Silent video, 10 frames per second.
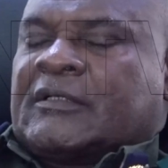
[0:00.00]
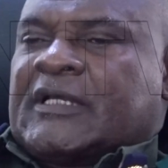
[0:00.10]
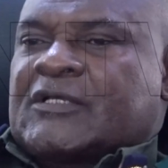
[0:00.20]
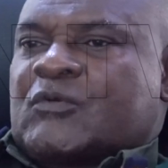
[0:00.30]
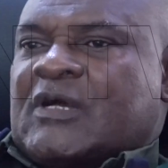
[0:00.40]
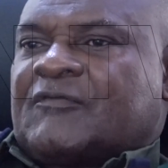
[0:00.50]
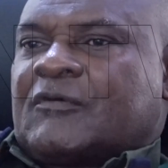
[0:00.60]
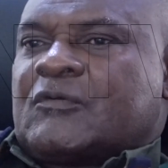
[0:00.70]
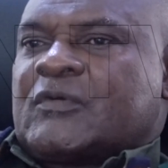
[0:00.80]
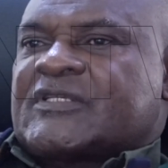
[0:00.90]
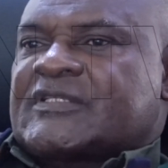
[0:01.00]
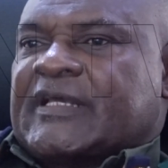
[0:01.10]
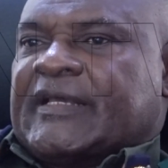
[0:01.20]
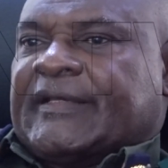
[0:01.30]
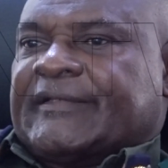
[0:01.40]
Yes, we have always
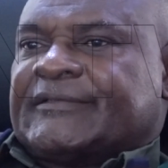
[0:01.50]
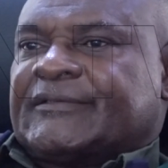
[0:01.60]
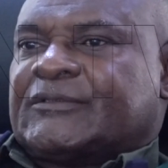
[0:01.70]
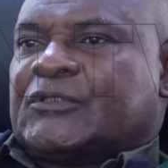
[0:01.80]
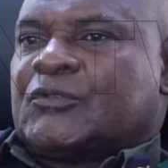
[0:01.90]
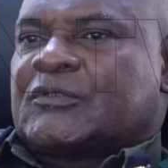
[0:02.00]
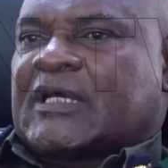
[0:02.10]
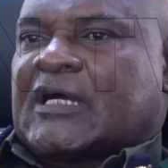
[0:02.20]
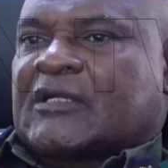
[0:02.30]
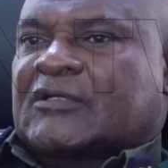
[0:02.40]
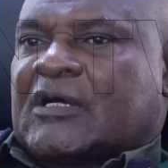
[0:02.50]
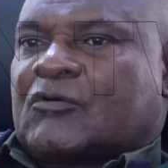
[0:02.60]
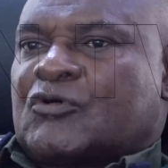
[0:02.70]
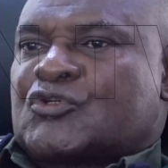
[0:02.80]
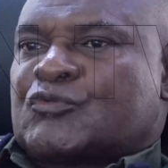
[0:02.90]
uh, looked at our
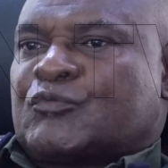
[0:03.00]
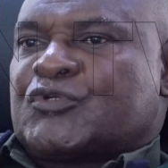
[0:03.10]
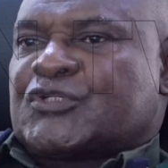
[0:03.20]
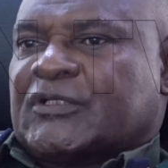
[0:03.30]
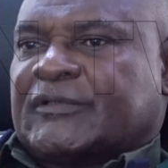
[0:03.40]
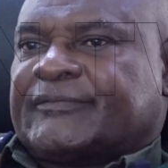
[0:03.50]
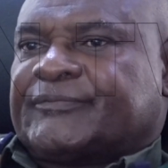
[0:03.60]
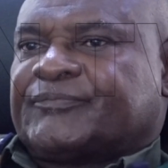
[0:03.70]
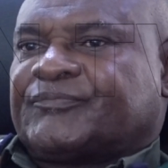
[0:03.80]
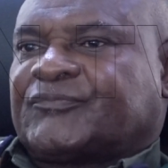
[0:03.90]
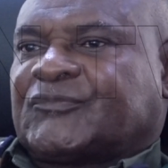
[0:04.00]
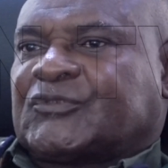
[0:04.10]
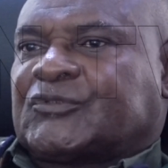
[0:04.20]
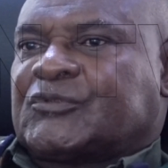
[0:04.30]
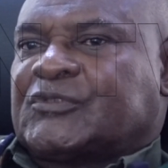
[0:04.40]
contribution
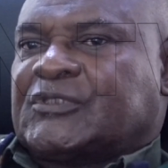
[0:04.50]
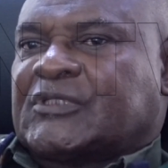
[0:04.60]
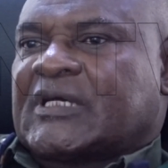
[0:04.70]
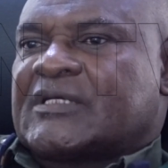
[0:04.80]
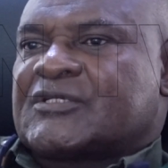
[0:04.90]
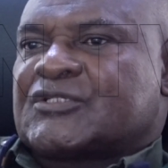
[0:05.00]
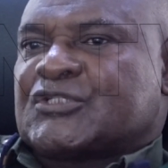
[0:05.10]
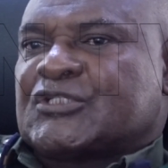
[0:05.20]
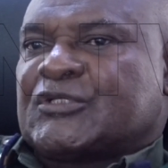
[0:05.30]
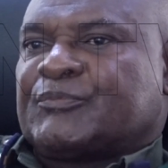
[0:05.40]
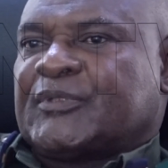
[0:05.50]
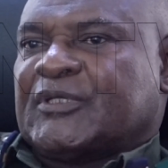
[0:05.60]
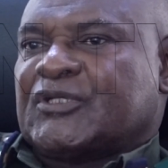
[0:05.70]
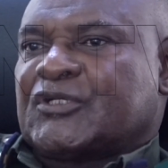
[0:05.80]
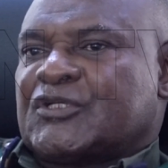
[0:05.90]
to the country's GDP
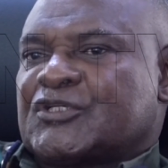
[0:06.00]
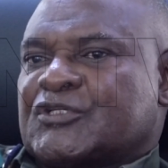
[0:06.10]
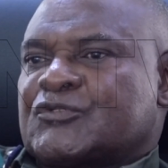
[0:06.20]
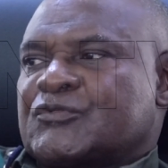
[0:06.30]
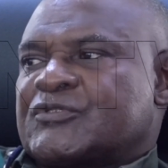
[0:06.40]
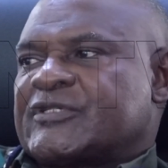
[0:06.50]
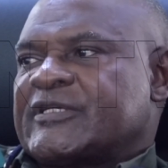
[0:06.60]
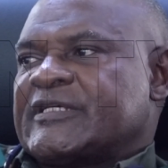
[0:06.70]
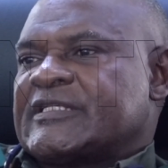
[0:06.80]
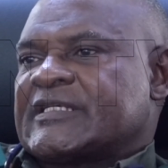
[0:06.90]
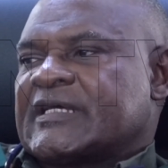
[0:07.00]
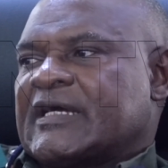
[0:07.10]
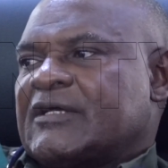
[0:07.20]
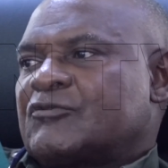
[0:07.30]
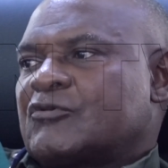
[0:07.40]
in relation to trade
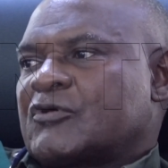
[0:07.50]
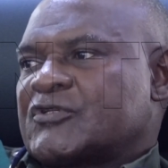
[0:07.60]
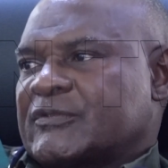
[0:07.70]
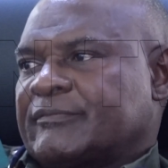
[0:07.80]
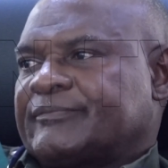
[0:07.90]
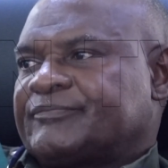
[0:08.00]
and tourism.